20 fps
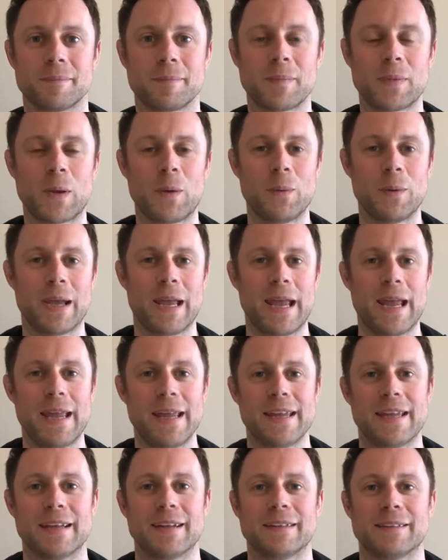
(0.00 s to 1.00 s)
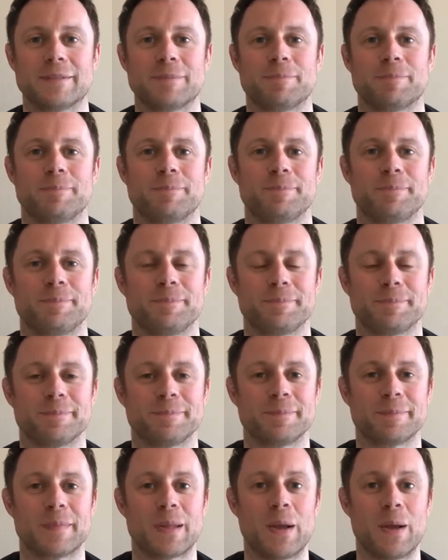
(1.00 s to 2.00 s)
Okay.
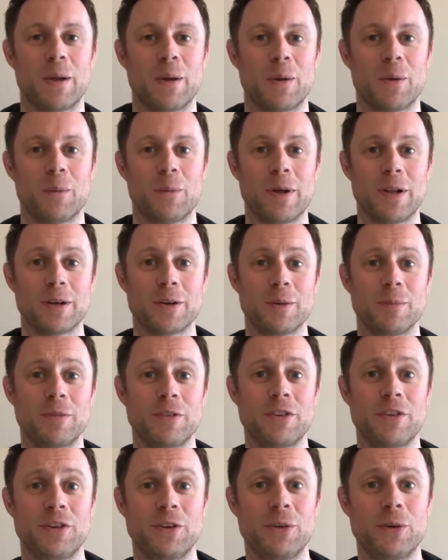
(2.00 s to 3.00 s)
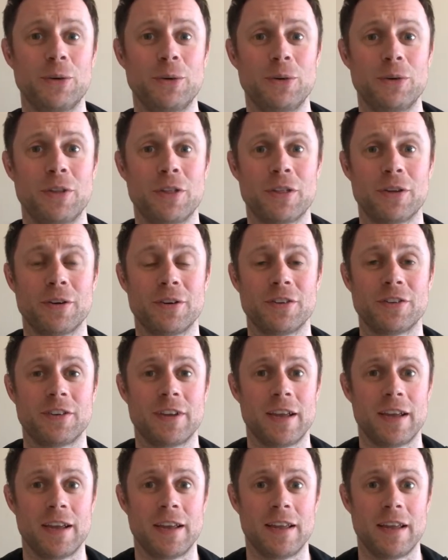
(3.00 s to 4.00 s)
Welcome to
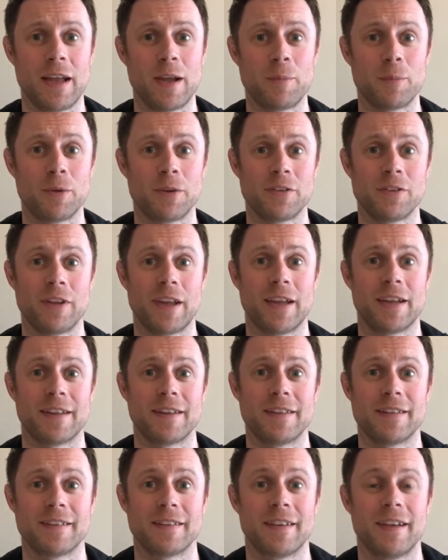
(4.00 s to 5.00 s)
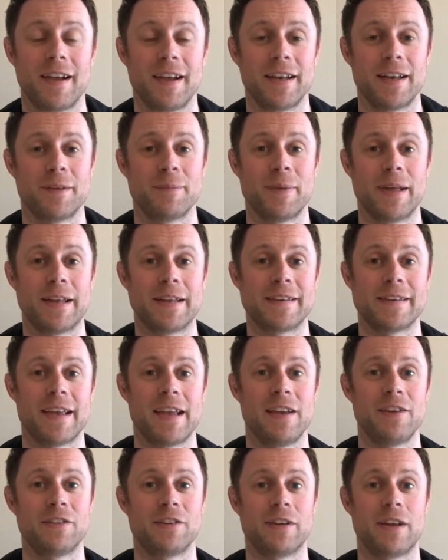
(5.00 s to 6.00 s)
Thursday, April 2nd's guided
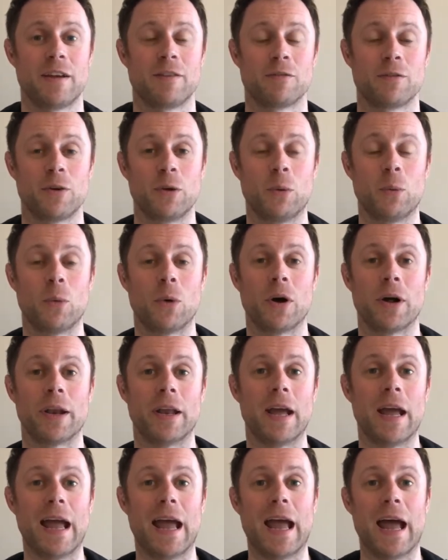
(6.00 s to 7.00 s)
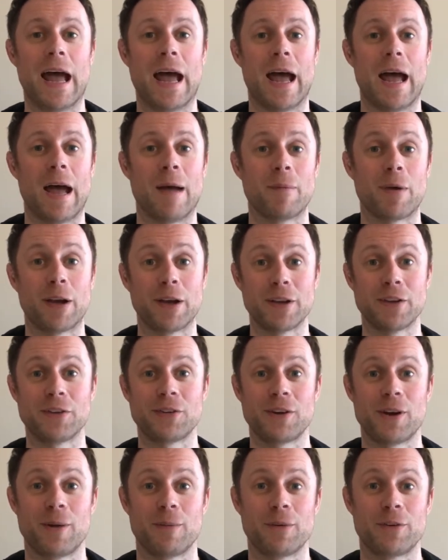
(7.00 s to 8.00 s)
meditation, everyone. I'm going to
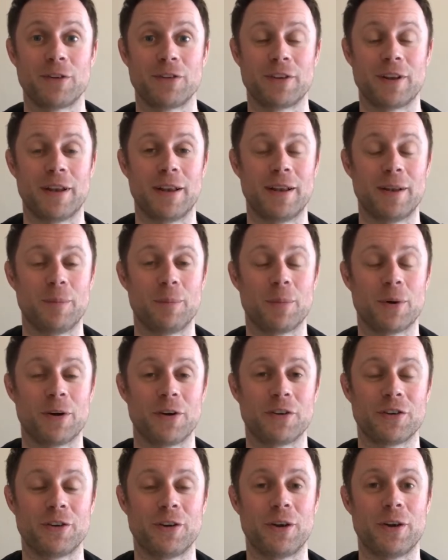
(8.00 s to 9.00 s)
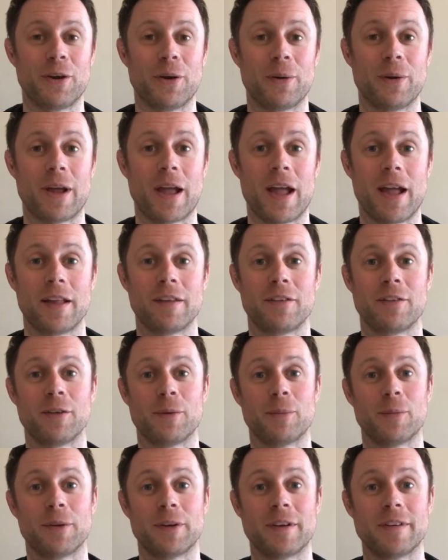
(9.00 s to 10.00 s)
start with just a little personal note. I had
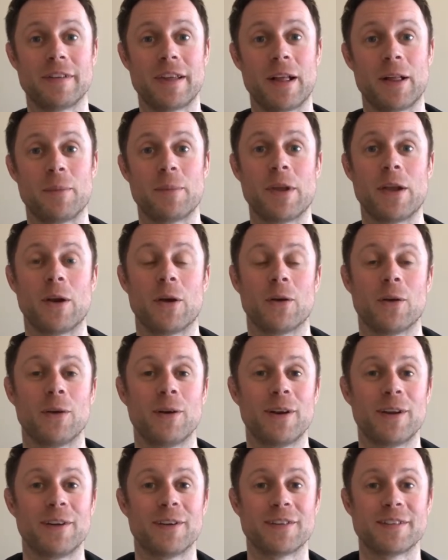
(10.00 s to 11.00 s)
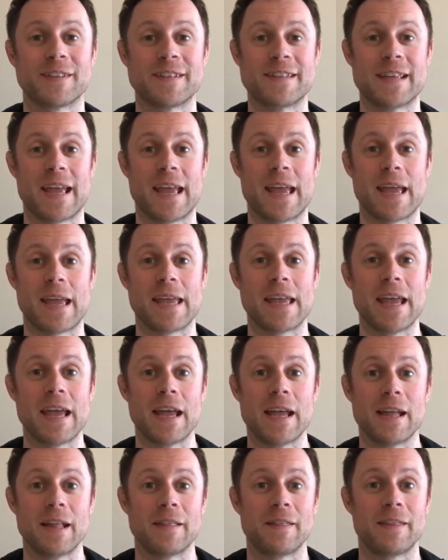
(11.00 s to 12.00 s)
someone tell me earlier today
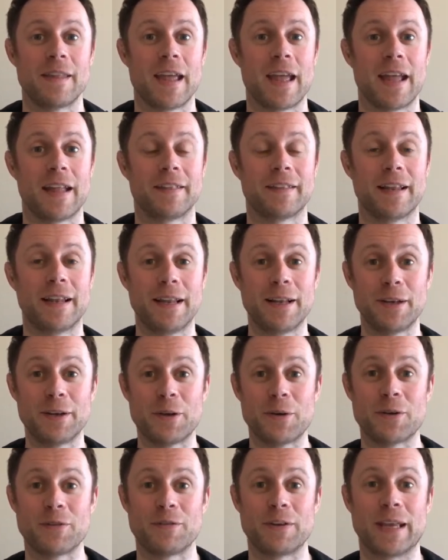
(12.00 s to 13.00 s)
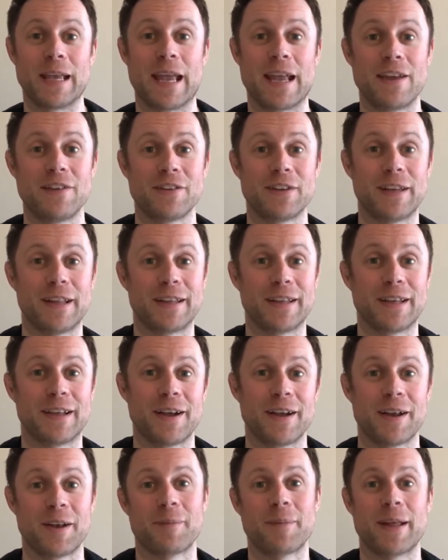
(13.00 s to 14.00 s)
that the little notification that the
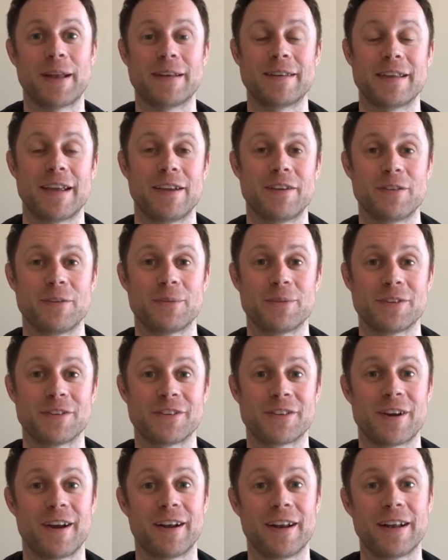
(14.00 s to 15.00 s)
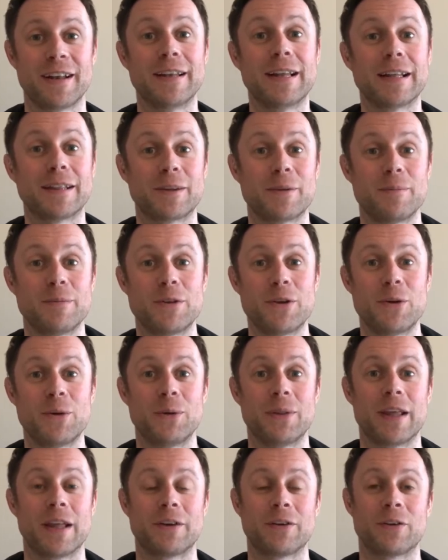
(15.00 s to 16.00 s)
guided meditation was started let them knew
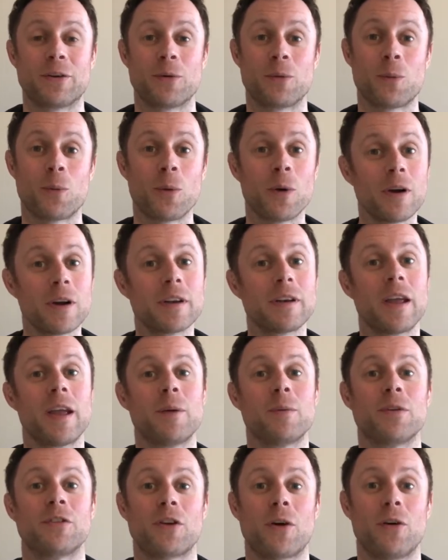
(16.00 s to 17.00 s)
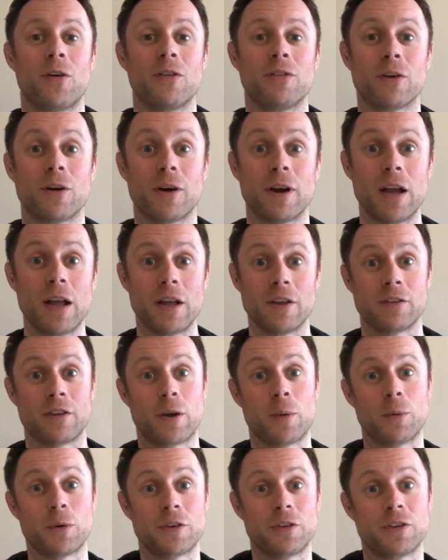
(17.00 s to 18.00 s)
that their workday was over, so they
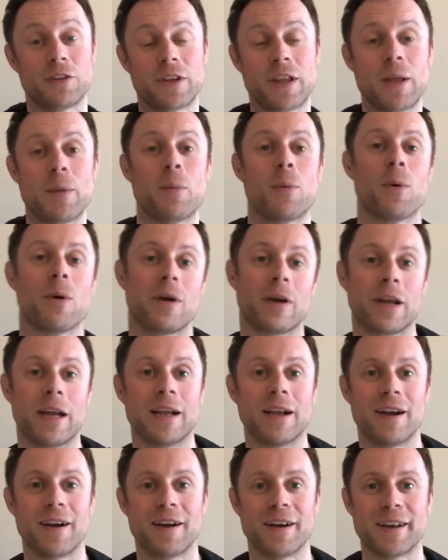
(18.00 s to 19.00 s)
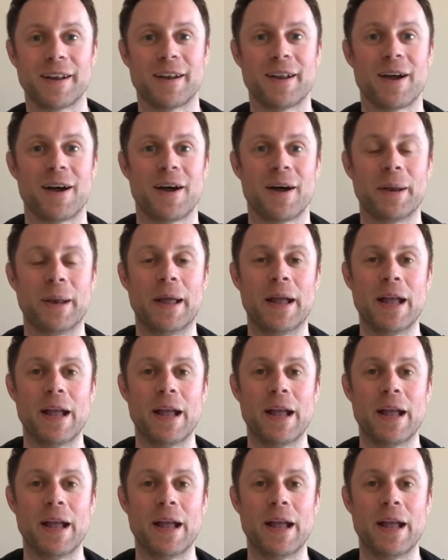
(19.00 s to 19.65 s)
wouldn't just keep working on and on.